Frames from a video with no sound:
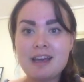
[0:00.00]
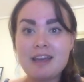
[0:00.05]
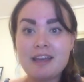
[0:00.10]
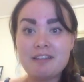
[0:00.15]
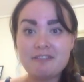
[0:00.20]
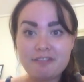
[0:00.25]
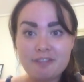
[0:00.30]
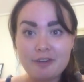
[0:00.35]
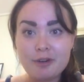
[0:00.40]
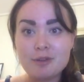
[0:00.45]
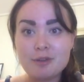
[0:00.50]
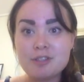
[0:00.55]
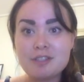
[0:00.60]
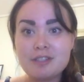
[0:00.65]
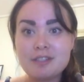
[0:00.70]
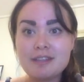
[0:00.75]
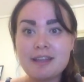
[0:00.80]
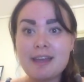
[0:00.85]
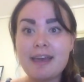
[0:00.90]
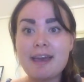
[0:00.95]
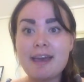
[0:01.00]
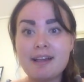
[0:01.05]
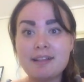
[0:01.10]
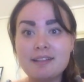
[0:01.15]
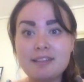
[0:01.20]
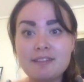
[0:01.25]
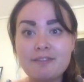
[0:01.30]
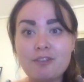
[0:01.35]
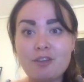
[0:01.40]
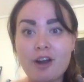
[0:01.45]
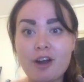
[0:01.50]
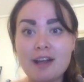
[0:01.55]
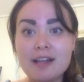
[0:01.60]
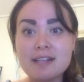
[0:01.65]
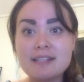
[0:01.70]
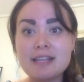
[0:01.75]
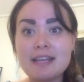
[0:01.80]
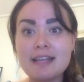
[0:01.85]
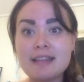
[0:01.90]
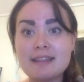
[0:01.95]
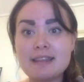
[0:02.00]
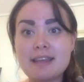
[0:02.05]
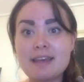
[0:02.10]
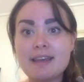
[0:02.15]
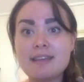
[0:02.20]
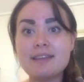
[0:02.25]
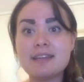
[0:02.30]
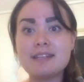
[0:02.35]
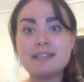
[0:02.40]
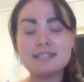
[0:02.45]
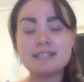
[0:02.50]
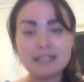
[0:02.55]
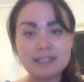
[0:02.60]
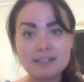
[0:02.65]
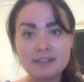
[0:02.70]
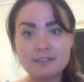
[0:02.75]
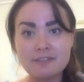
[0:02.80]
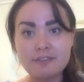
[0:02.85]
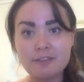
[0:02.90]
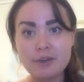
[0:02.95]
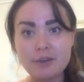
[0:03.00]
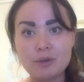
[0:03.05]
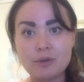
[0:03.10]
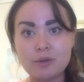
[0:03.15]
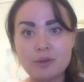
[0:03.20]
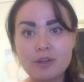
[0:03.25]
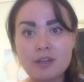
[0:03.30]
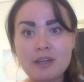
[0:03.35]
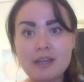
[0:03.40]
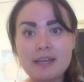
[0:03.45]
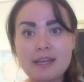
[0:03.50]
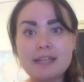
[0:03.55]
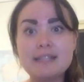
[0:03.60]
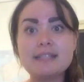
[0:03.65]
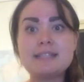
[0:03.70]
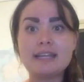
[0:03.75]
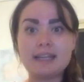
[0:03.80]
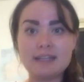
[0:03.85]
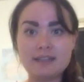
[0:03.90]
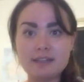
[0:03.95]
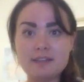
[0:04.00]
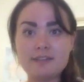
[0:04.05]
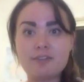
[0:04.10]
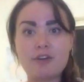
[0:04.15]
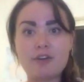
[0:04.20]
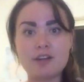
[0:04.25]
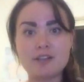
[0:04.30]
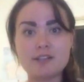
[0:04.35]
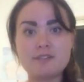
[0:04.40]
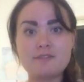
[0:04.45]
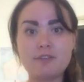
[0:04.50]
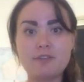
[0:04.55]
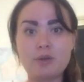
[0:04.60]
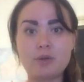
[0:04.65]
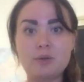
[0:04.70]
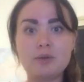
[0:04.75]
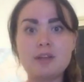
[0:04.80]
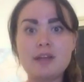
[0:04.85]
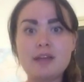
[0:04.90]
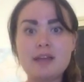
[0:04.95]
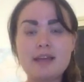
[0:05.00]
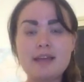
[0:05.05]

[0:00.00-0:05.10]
and fruits are healthy for us, and they're the intended for us food,